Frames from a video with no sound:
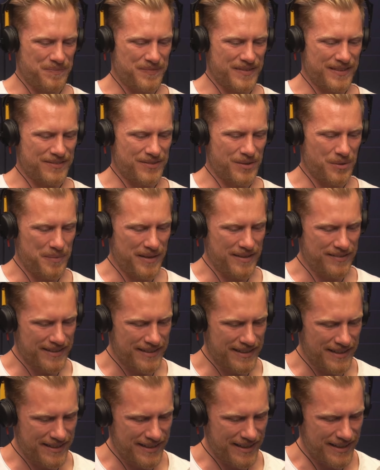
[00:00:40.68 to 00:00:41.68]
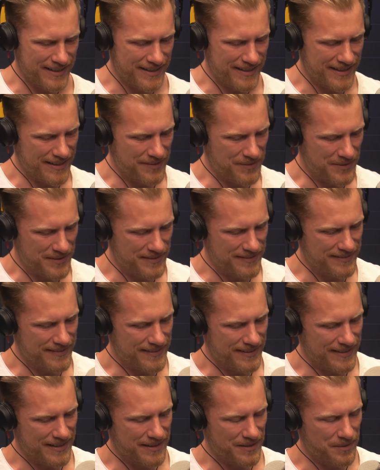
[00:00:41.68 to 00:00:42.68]
so basically, Ewout,
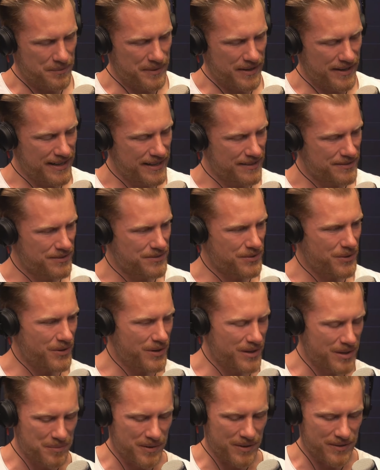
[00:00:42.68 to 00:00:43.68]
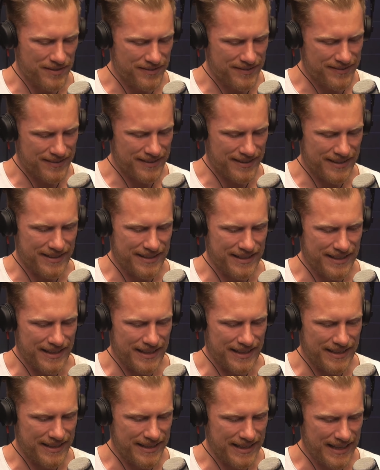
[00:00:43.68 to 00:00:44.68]
uh, we are here to talk about uh, the
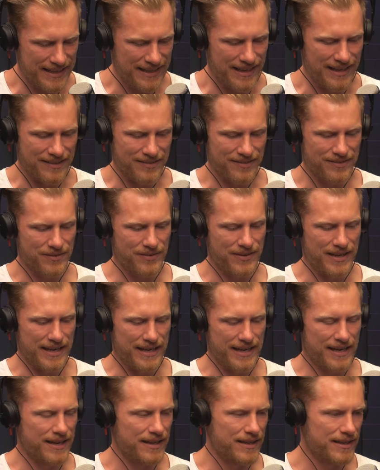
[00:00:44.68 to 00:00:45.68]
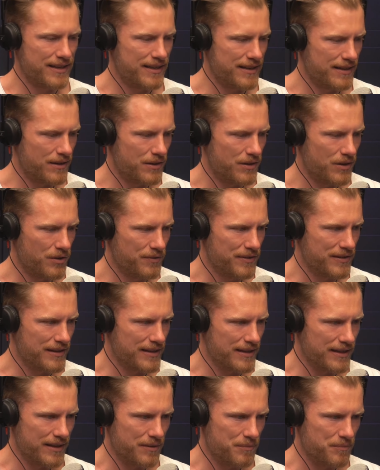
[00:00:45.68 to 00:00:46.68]
Netherlands today, and uh,
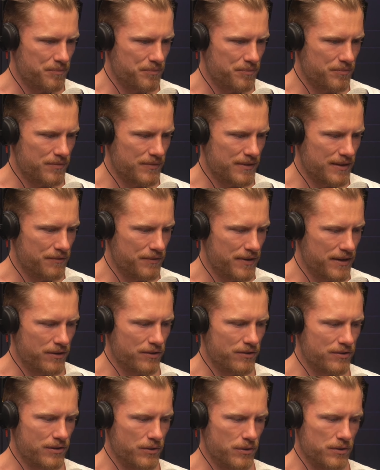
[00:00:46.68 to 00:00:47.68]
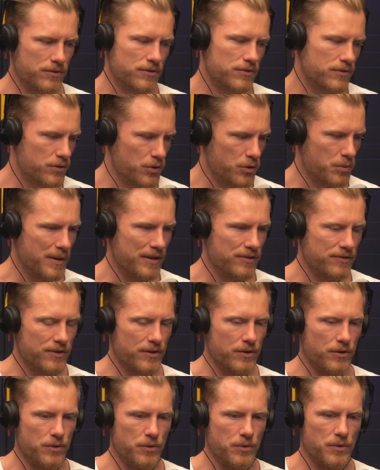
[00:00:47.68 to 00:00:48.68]
obviously, Videoslots two months
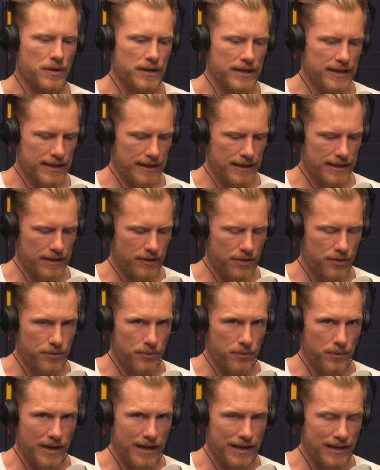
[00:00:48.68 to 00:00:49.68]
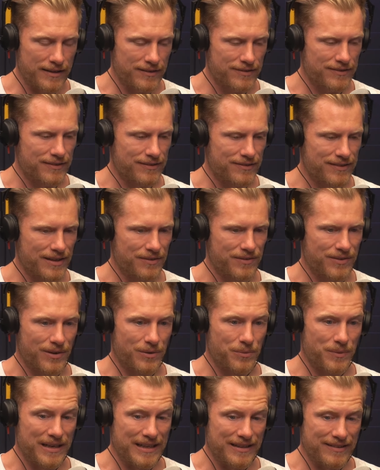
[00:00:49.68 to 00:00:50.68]
ago through Alex Stevendahl
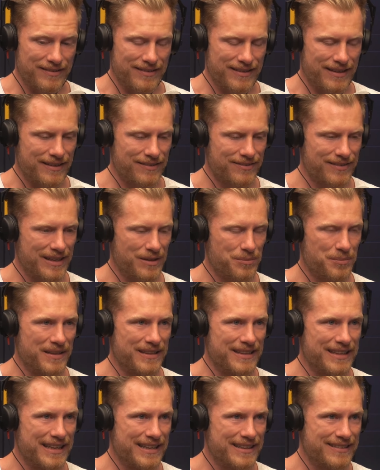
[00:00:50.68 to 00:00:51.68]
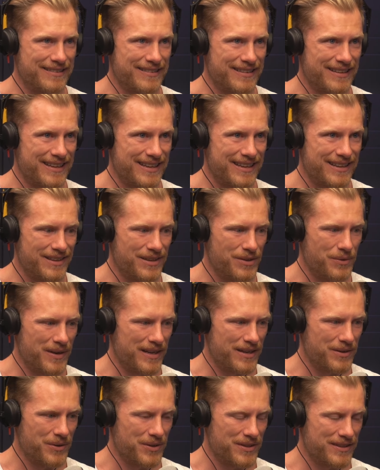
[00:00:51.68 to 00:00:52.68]
released a statement that you
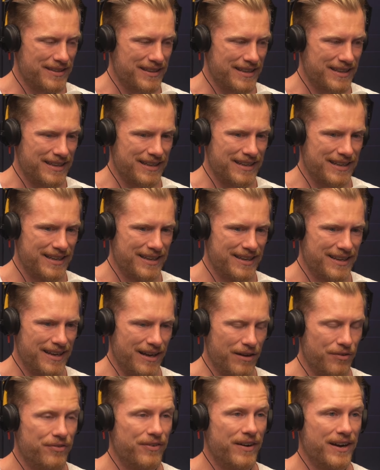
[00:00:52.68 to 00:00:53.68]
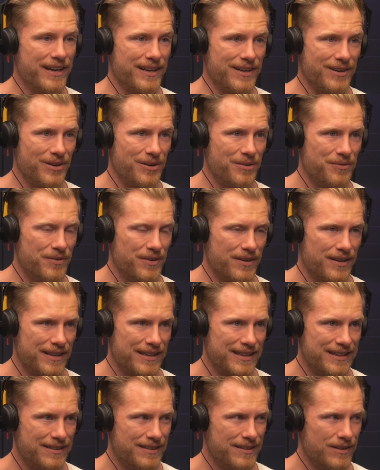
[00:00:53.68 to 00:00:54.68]
had gotten a fine of uh,
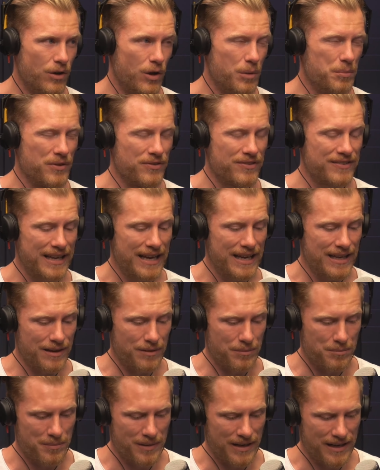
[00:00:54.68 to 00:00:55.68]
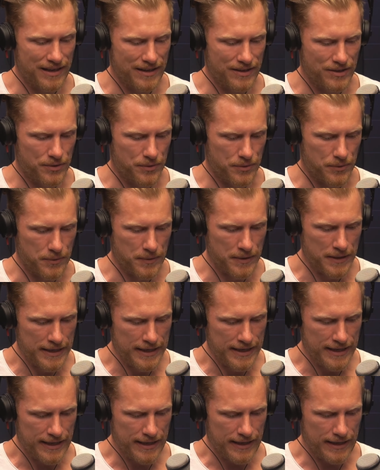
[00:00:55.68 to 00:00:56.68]
almost 10 million euro
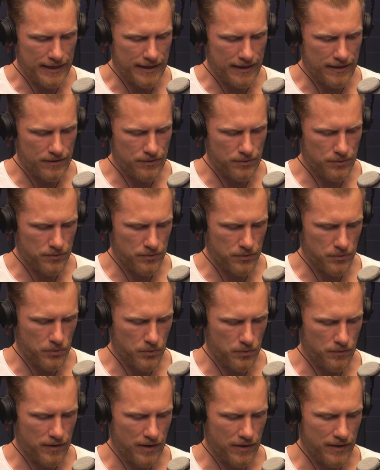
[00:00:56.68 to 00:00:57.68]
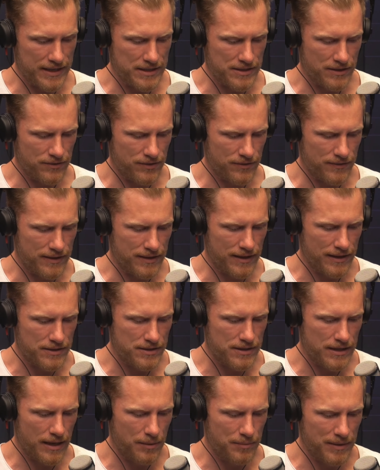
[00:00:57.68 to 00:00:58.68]
uh, due to violations of the Dutch
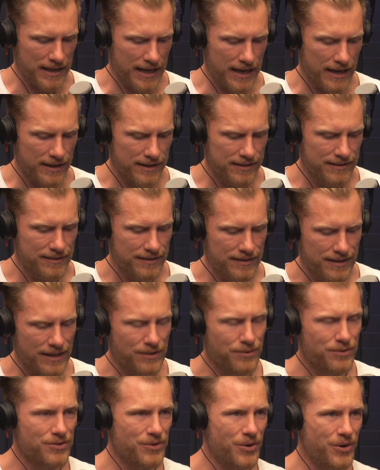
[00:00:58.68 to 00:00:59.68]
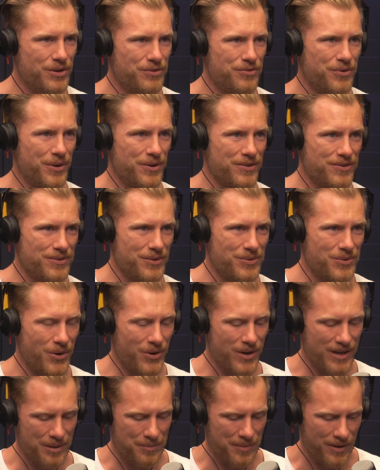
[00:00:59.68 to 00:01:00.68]
Gambling Act. Can you start first to
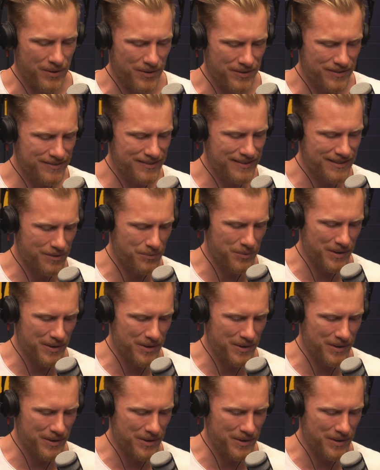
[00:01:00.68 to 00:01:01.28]
talk about what